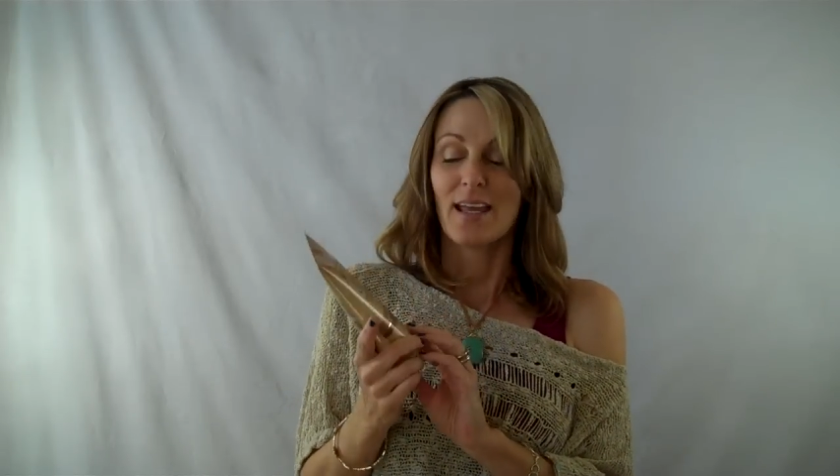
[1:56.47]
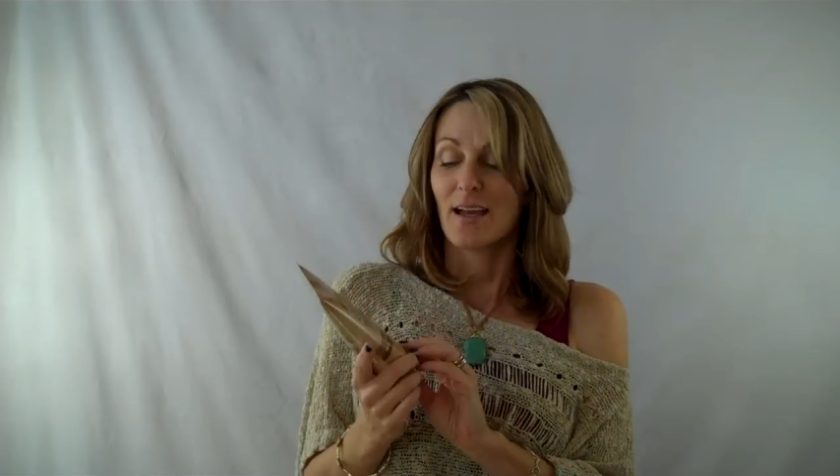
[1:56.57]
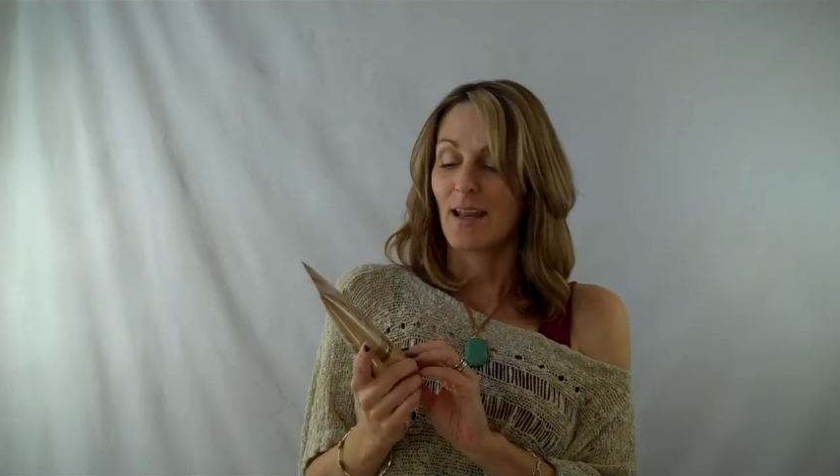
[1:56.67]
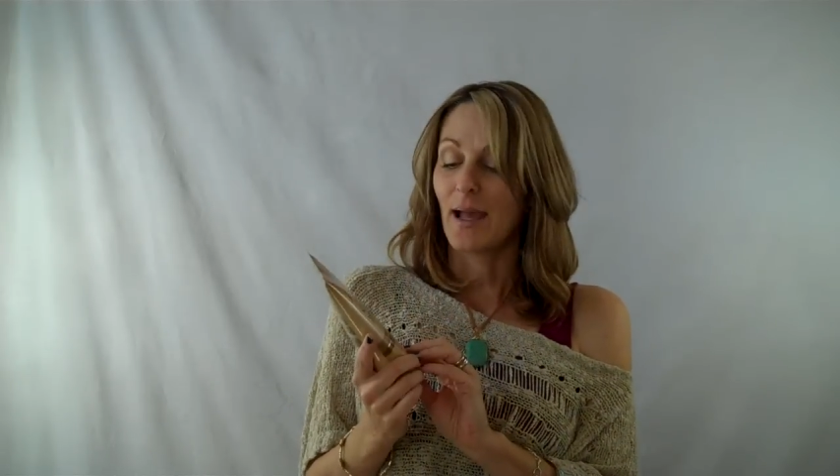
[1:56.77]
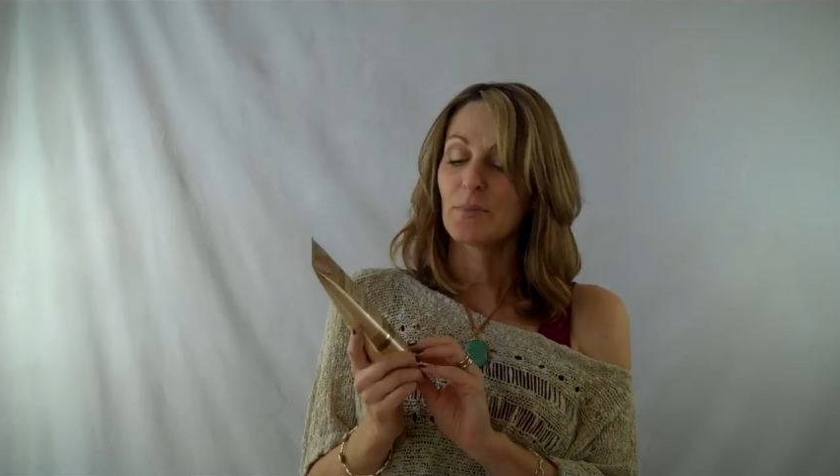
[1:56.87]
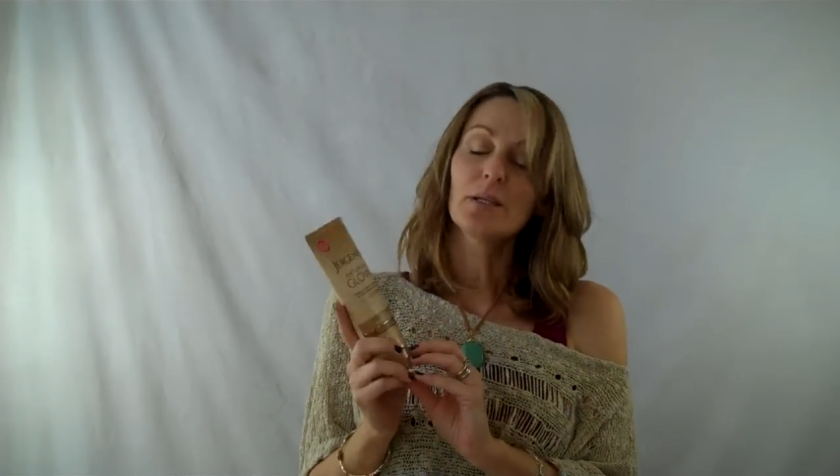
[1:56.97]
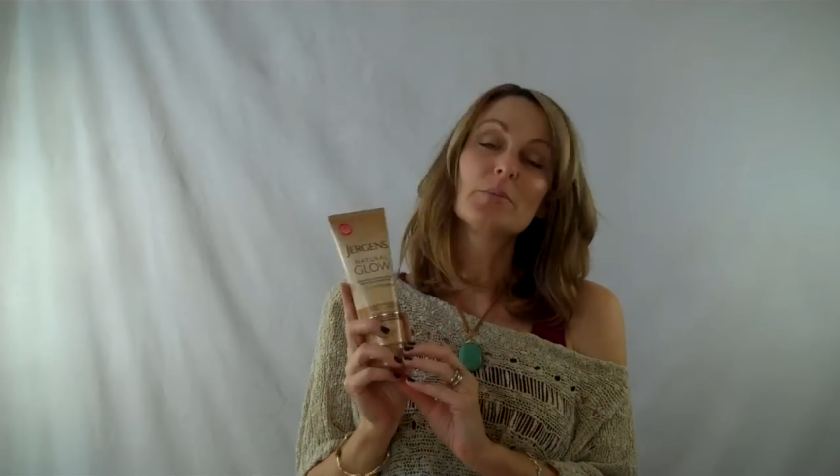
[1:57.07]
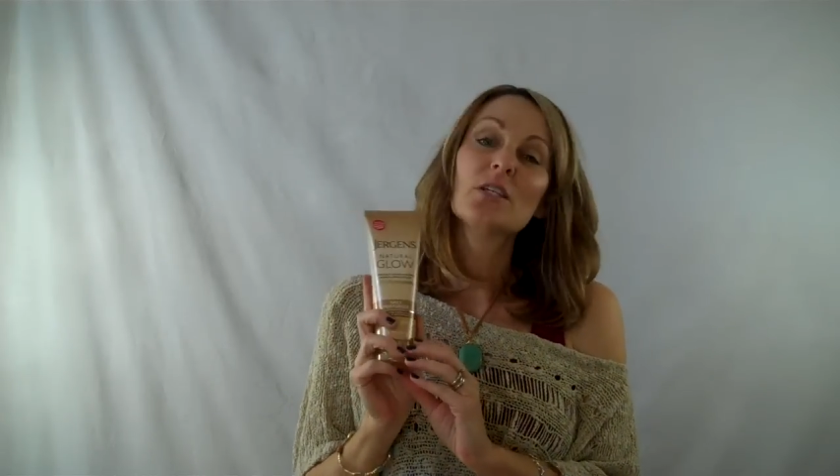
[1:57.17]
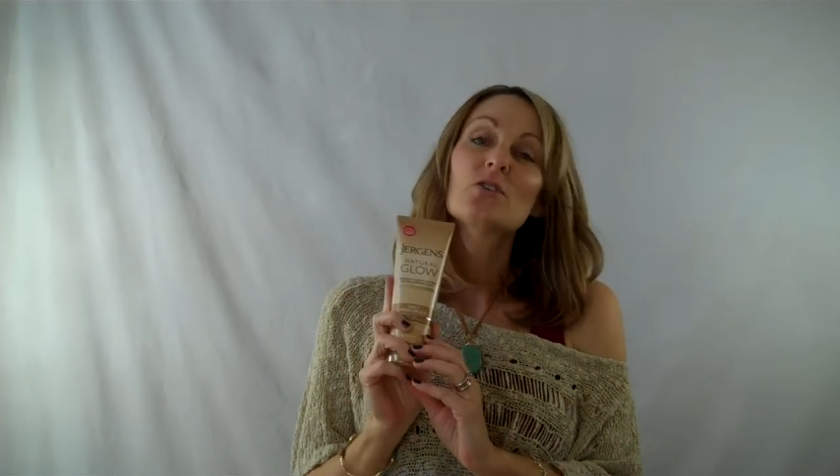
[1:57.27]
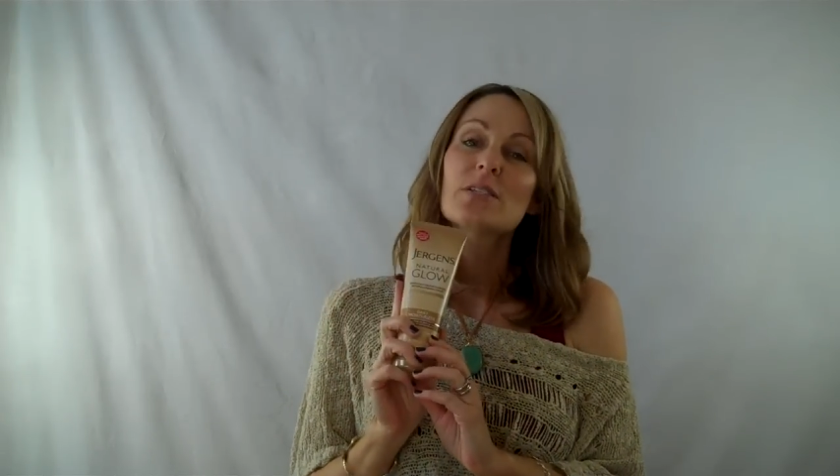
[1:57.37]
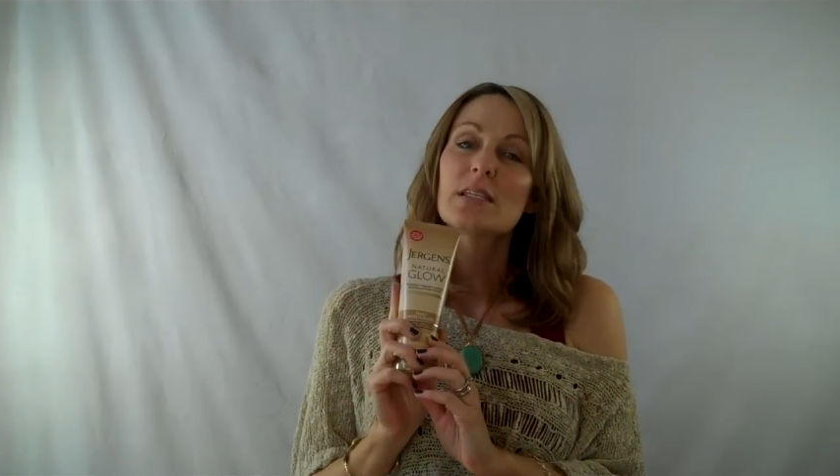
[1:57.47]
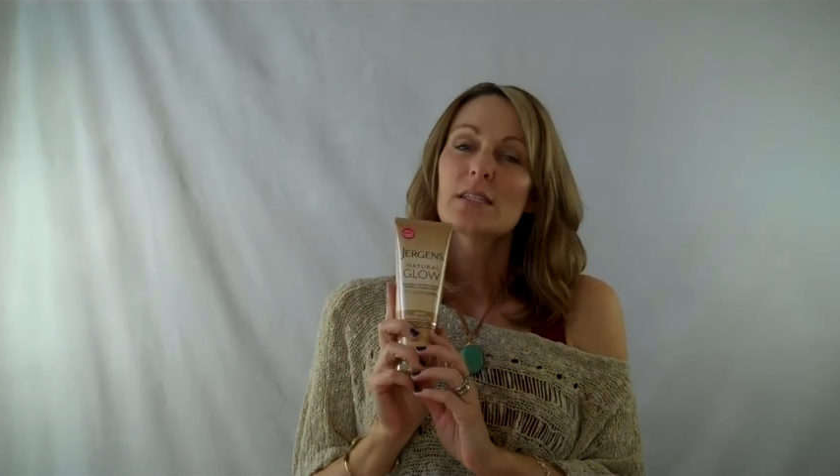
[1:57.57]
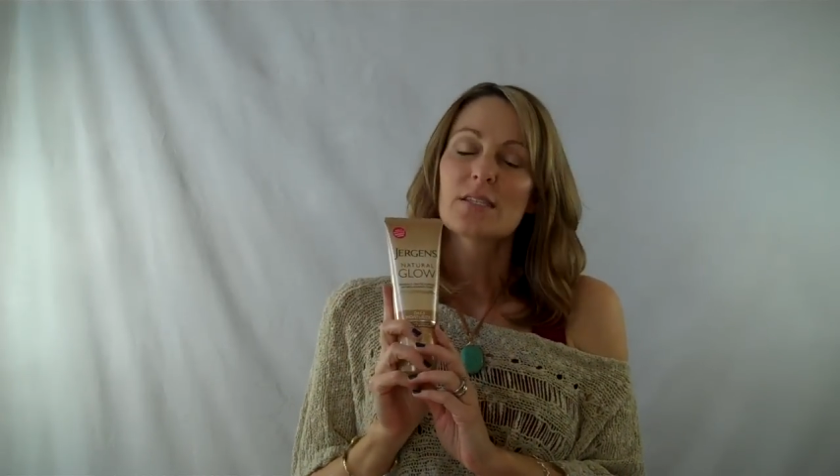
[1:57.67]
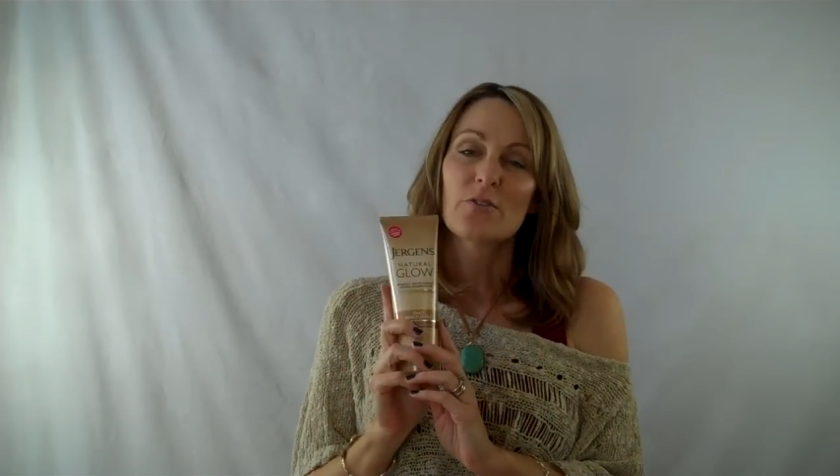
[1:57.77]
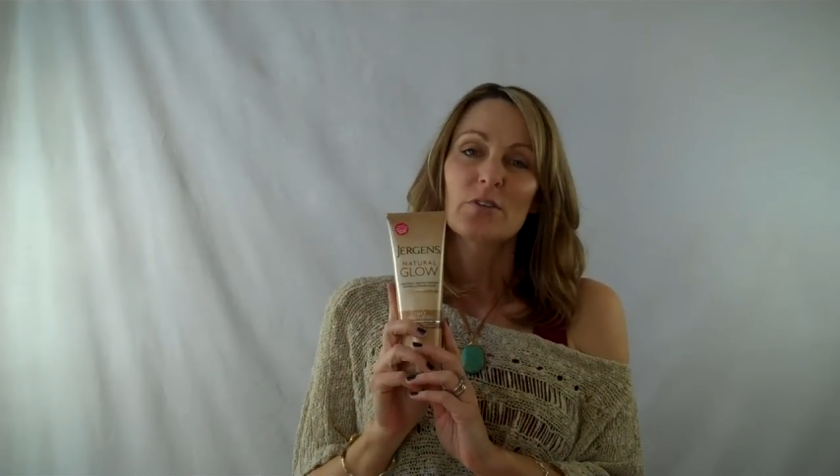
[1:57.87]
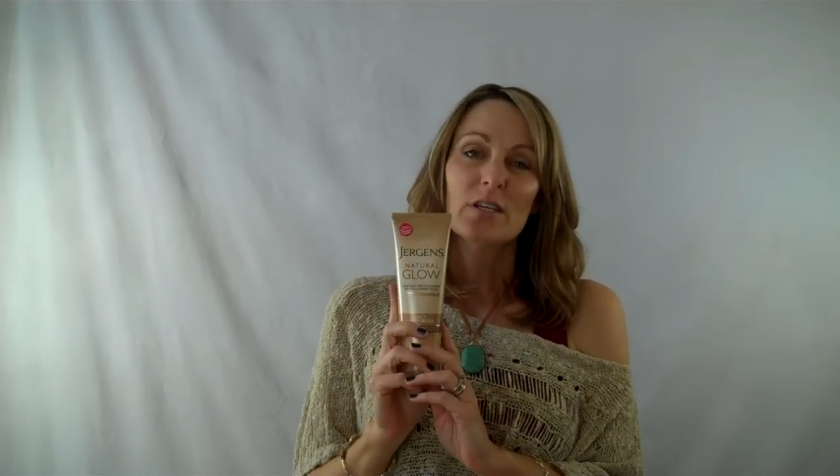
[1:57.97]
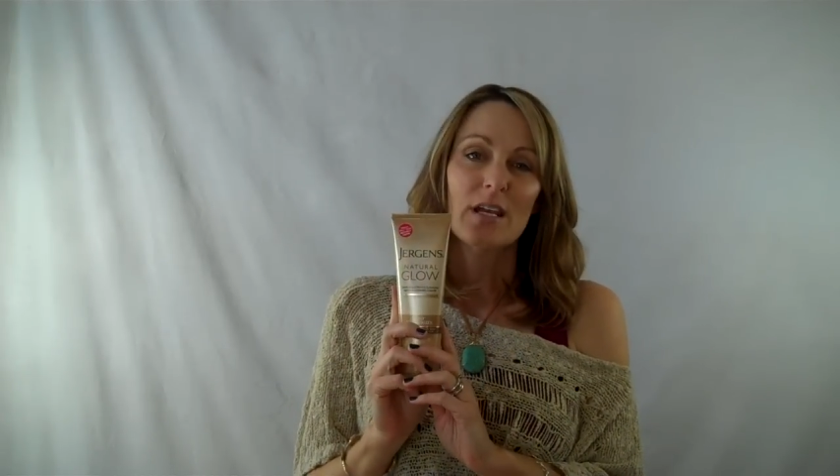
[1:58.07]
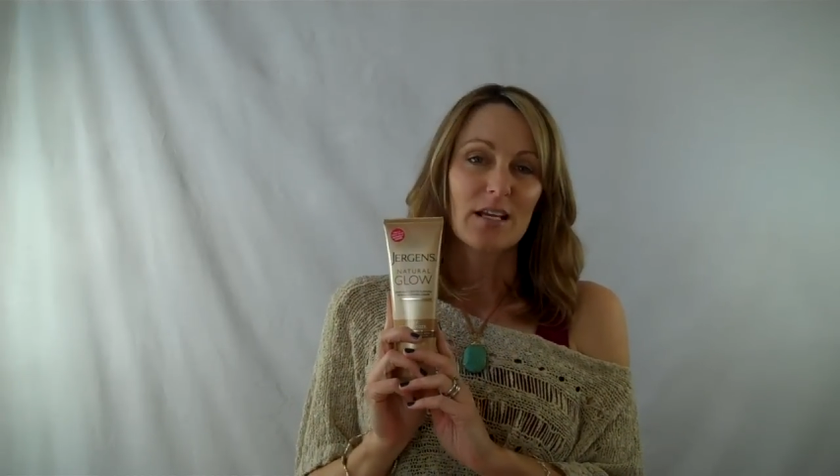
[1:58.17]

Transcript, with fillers: And I'm going to be using this over the